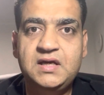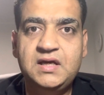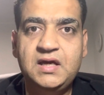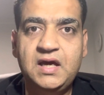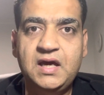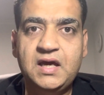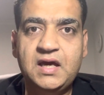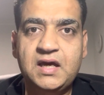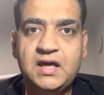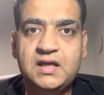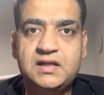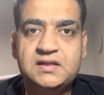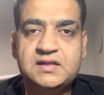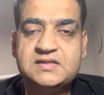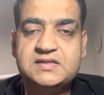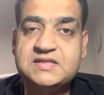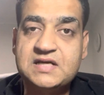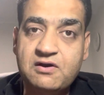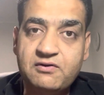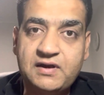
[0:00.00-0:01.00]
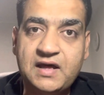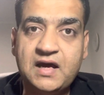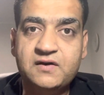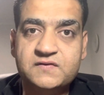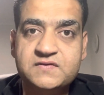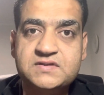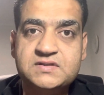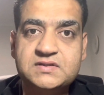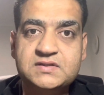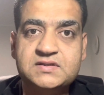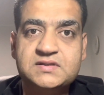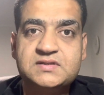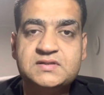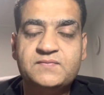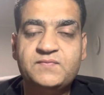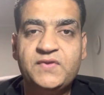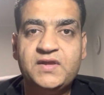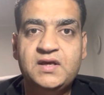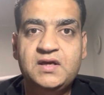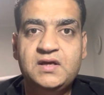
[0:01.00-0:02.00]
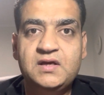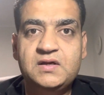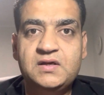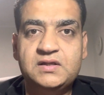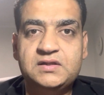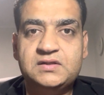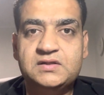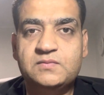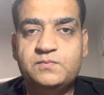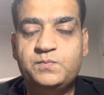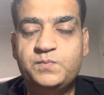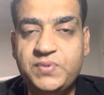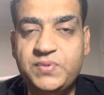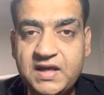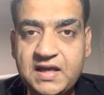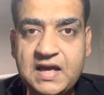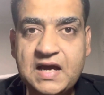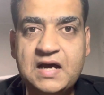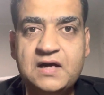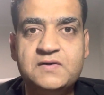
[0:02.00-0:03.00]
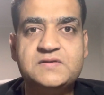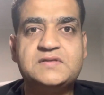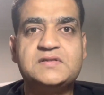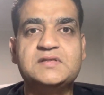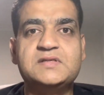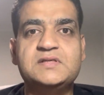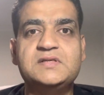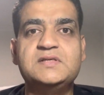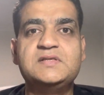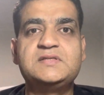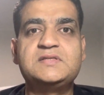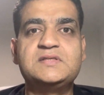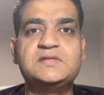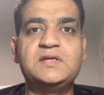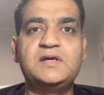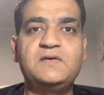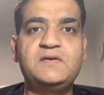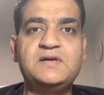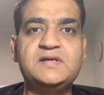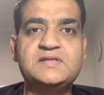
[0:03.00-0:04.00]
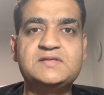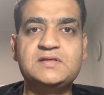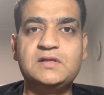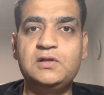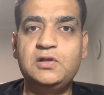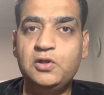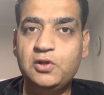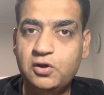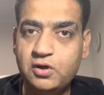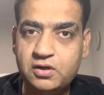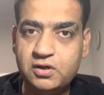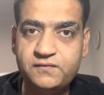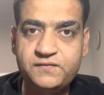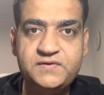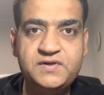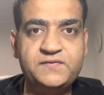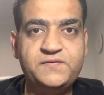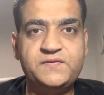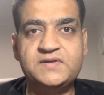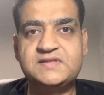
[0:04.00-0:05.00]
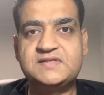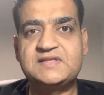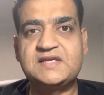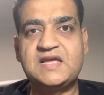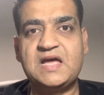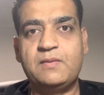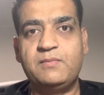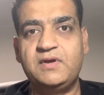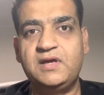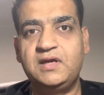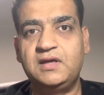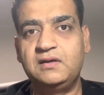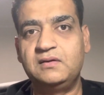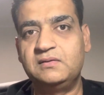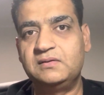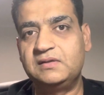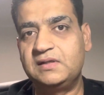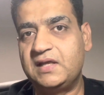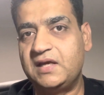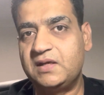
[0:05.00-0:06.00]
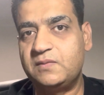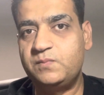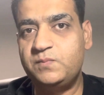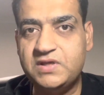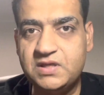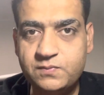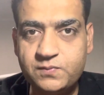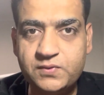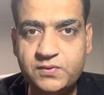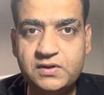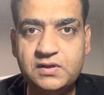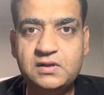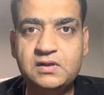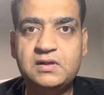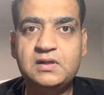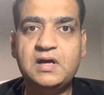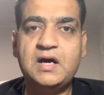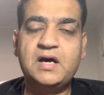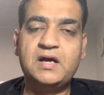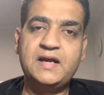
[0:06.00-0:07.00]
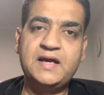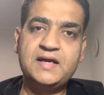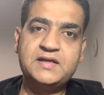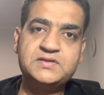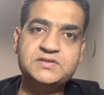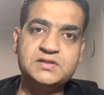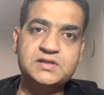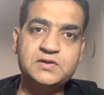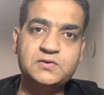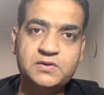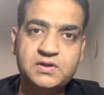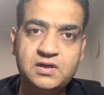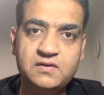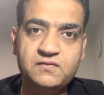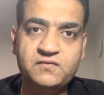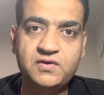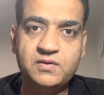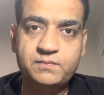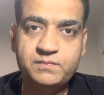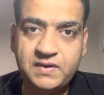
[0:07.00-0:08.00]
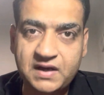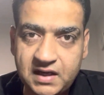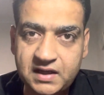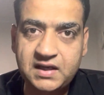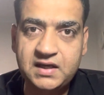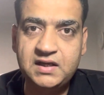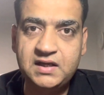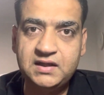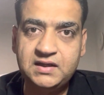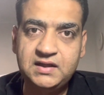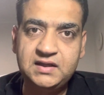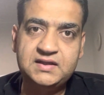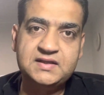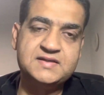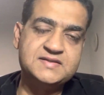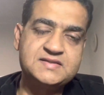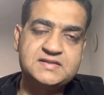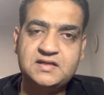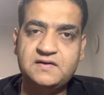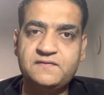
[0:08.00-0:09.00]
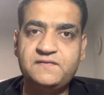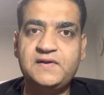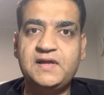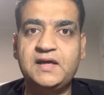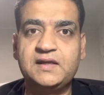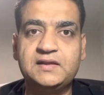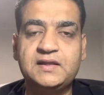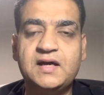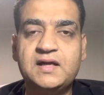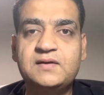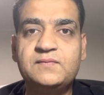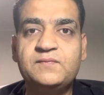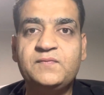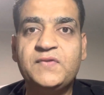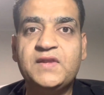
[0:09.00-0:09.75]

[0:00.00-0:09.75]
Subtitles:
and the townhouses. The big houses, there is a lot of difference coming, like people are actually looking for bargaining and stuff like that.